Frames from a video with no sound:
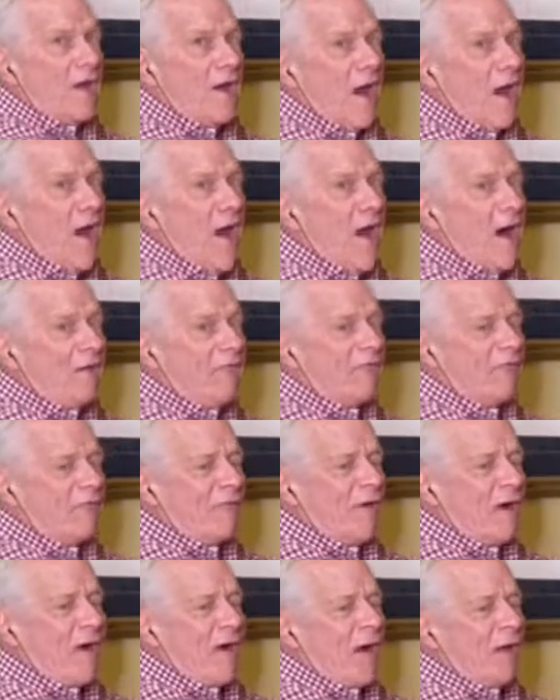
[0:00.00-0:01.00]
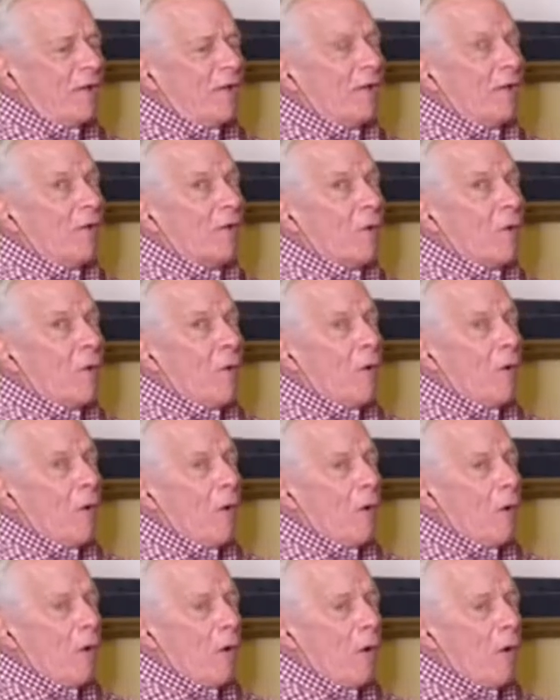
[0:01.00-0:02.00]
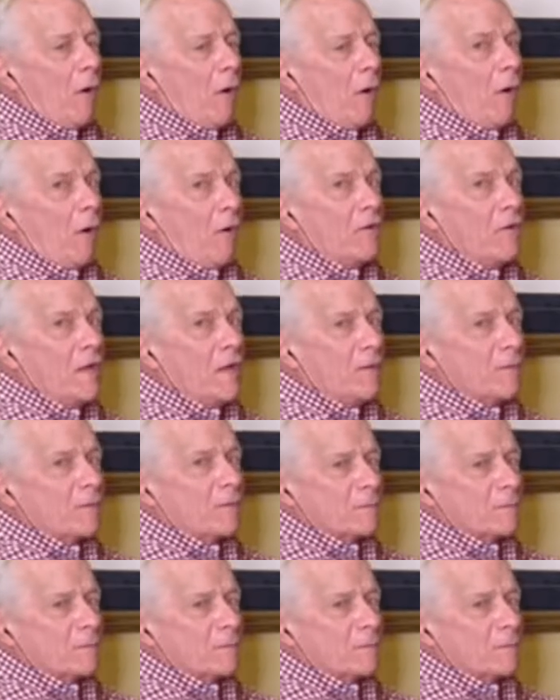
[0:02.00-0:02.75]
of the Lord.